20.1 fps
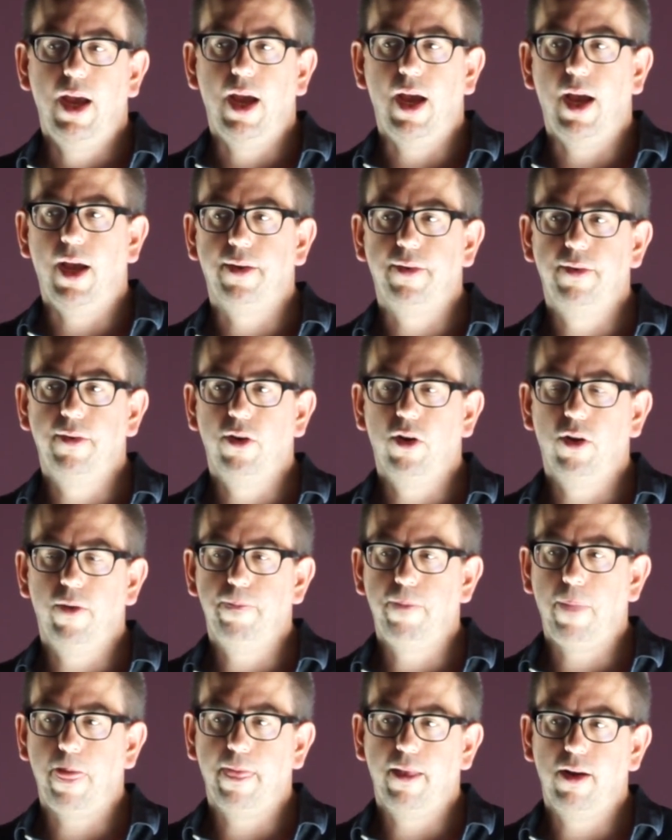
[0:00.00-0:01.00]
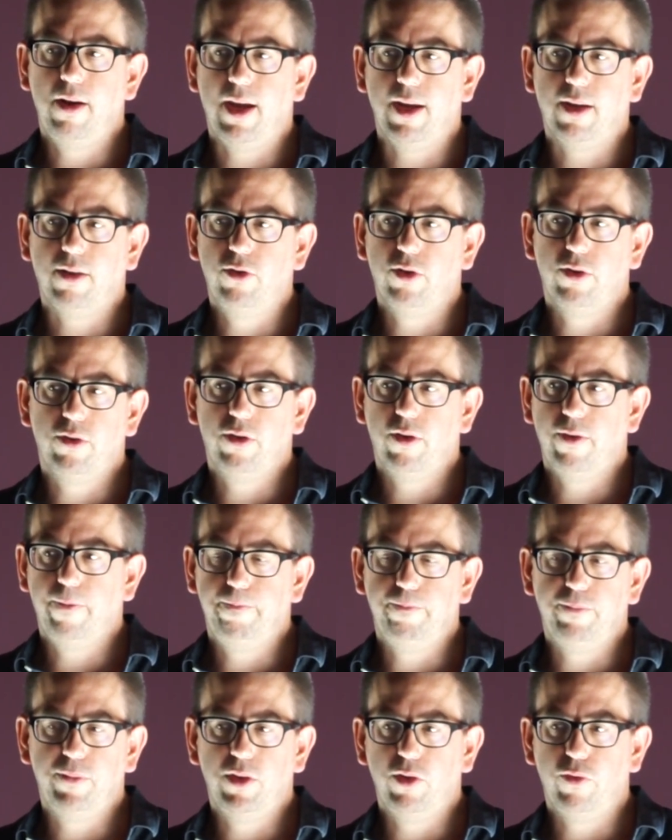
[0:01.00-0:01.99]
and like the
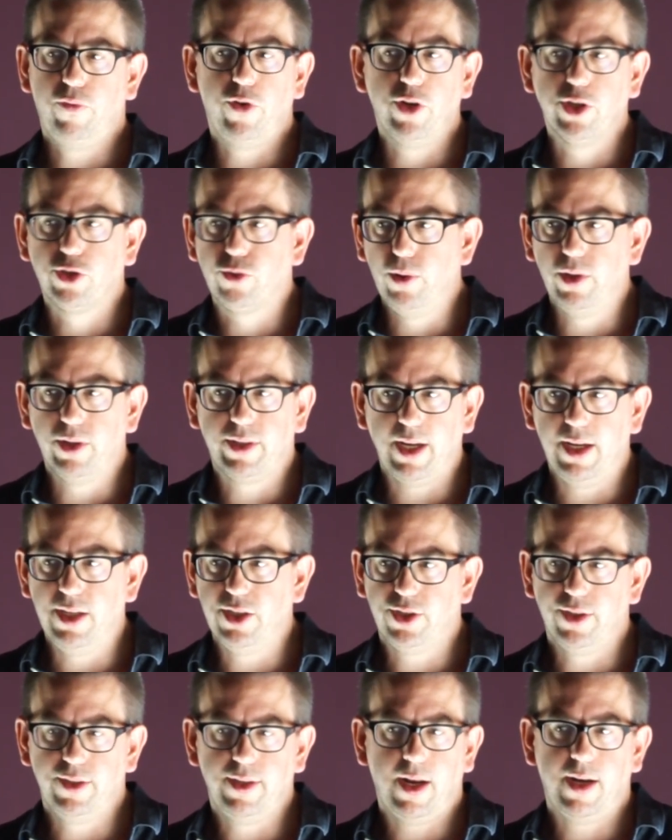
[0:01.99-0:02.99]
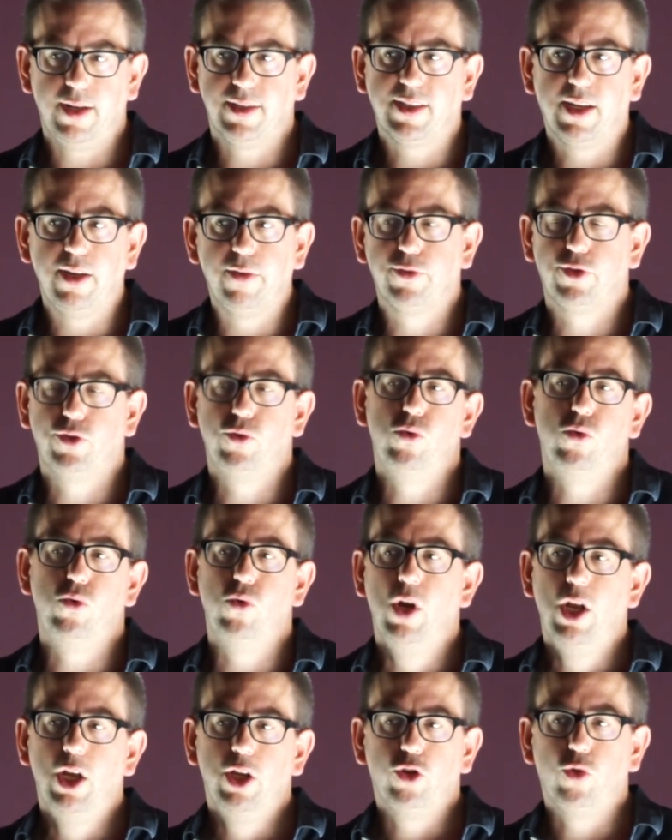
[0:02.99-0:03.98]
virtualization that it gives to